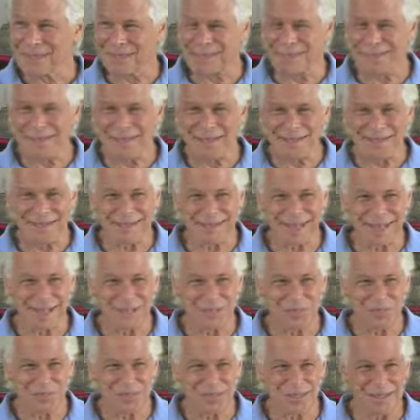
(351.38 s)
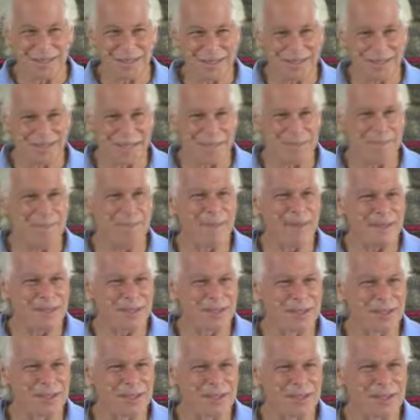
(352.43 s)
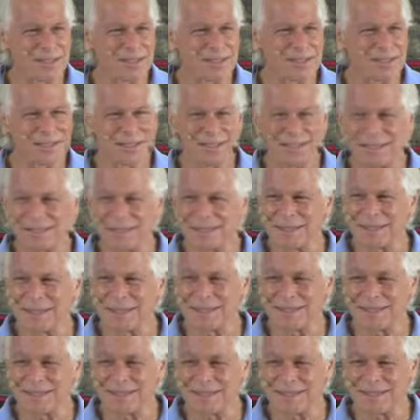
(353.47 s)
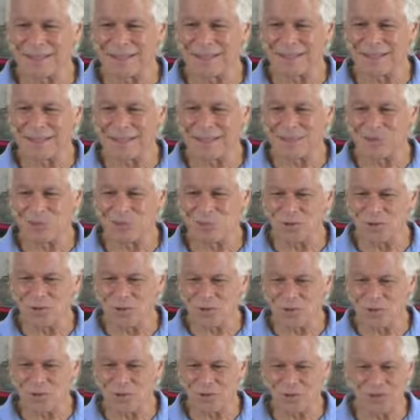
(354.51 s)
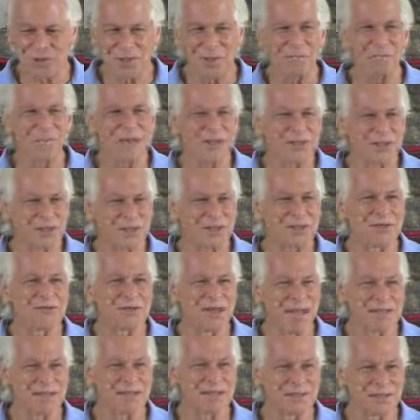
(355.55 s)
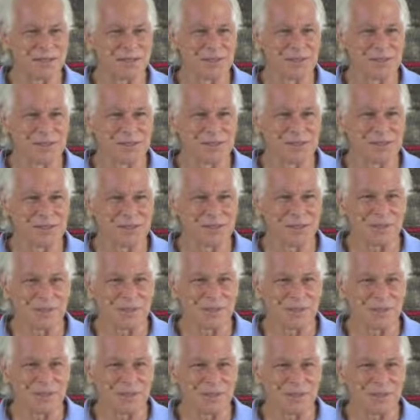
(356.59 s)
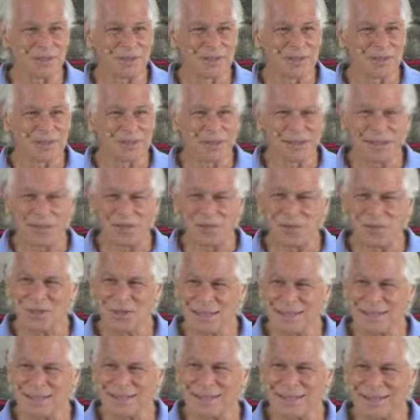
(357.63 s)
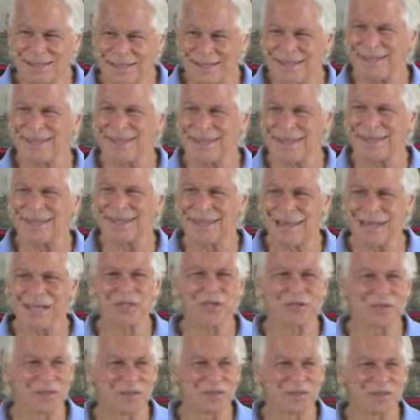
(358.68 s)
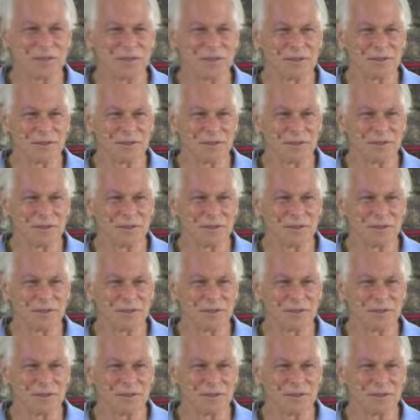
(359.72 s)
And attachment is a mental, it's a mental event, right? You can't see attachment,